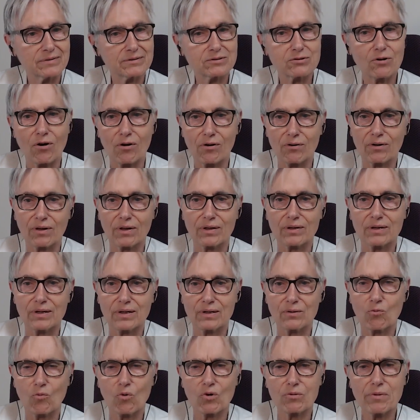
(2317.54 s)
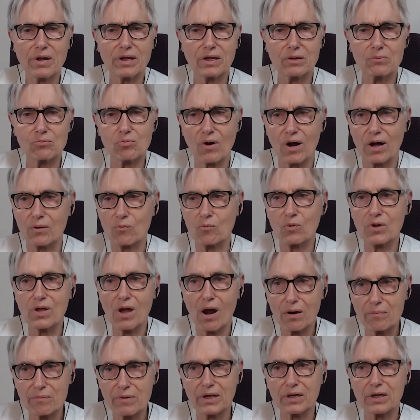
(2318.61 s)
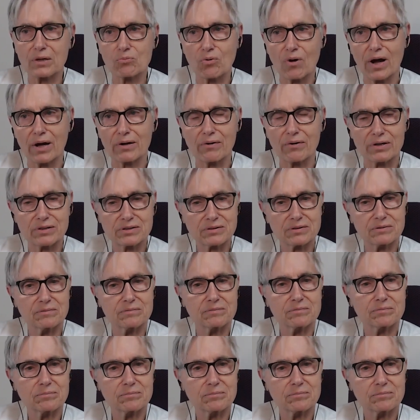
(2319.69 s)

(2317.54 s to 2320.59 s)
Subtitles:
So we are making progress.